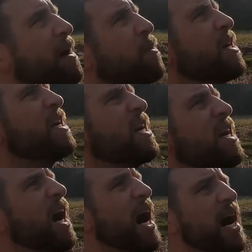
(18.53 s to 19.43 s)
now.
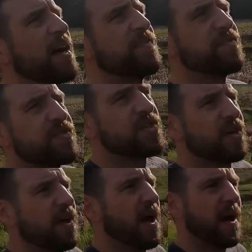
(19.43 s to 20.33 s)
And
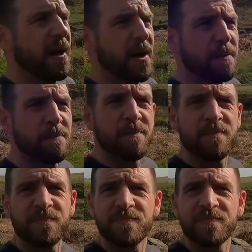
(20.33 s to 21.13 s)
um,